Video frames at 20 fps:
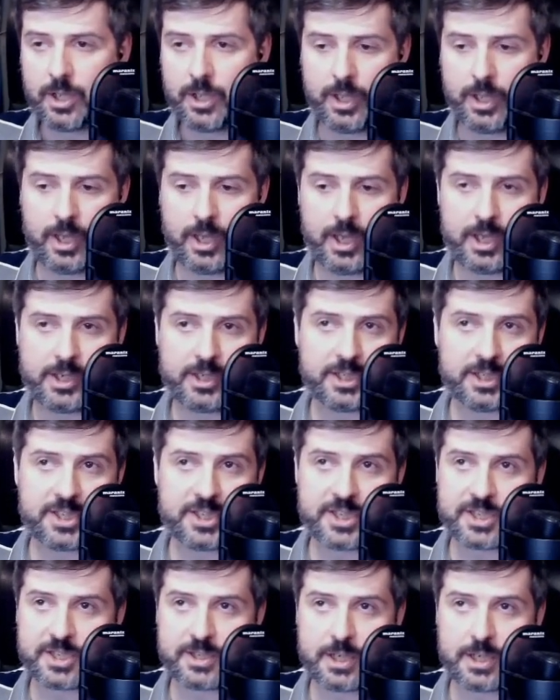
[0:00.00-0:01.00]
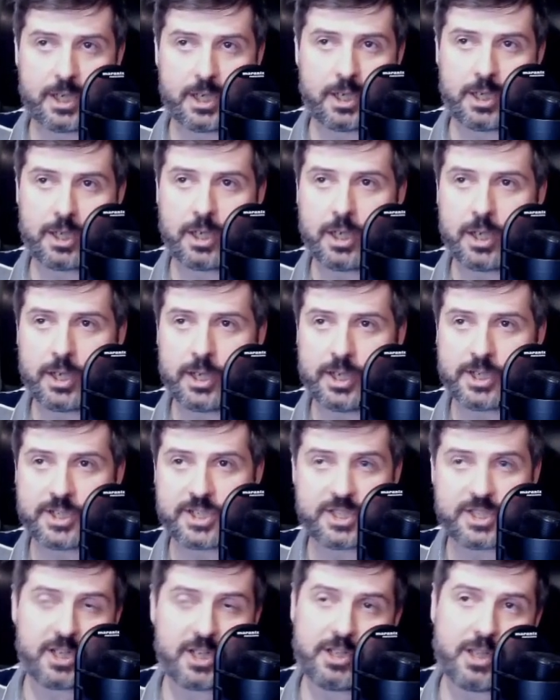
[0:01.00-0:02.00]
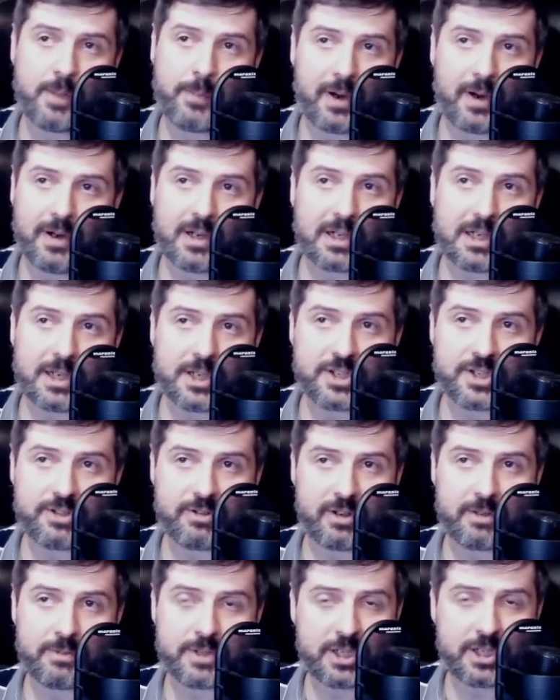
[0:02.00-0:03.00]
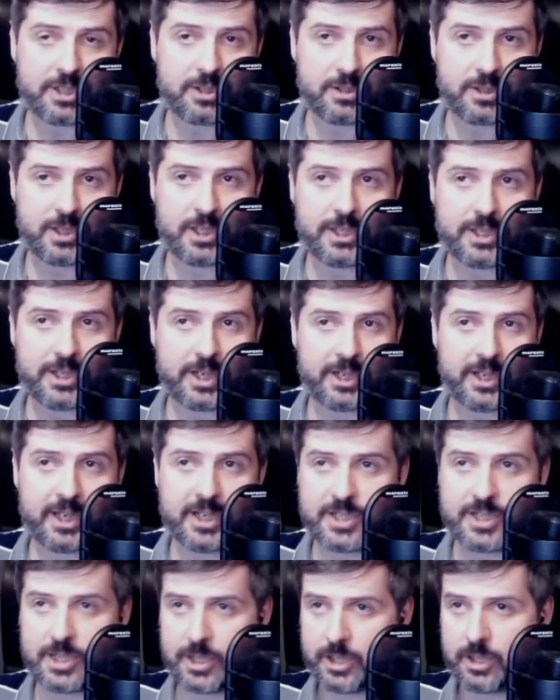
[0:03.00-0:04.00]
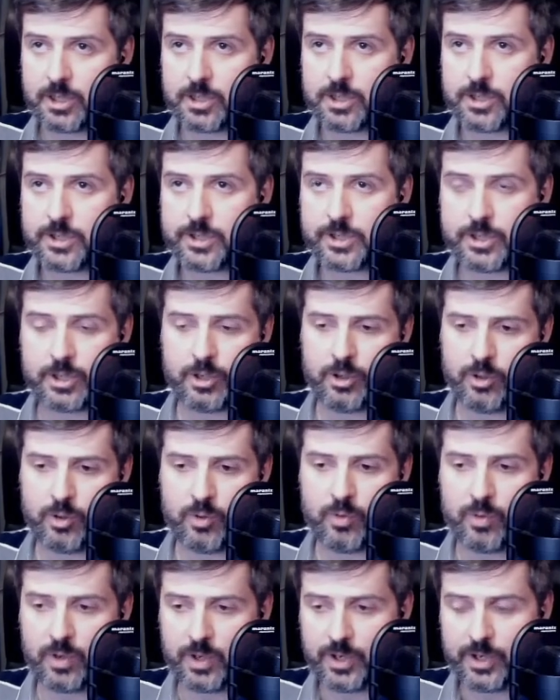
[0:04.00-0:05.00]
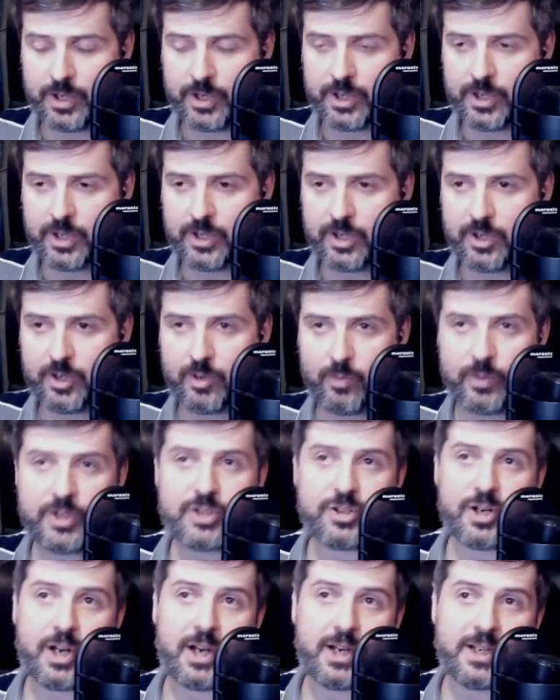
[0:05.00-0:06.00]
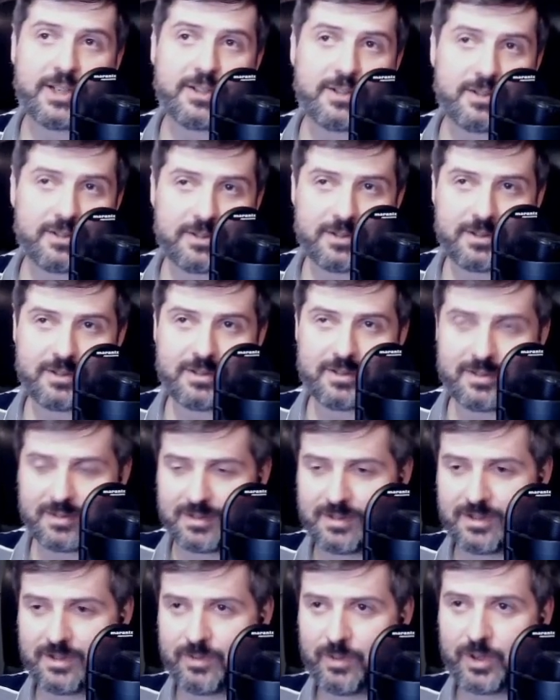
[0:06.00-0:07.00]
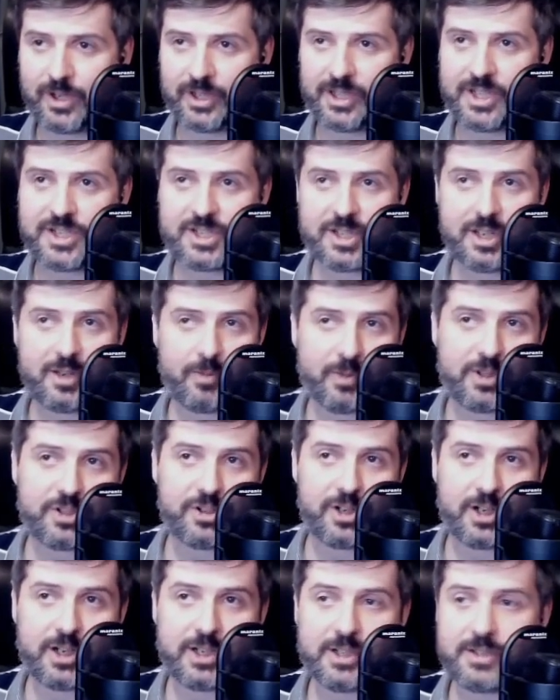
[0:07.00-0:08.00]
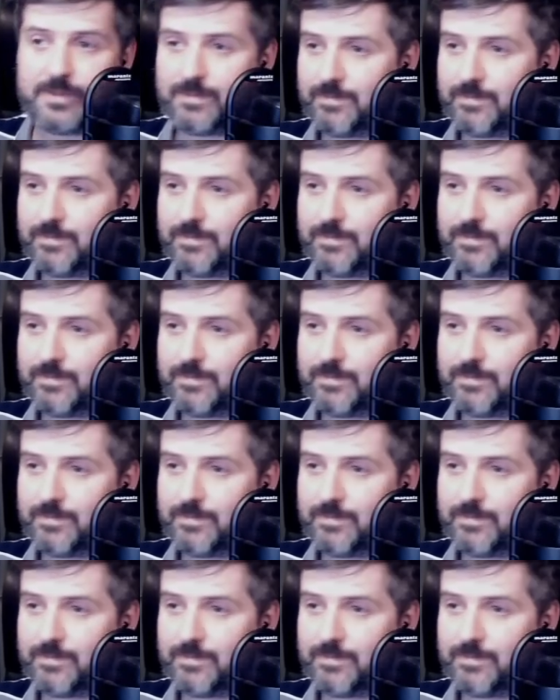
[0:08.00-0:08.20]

and it's still apparently streams at 1080. So we tried. What can I say? We tried.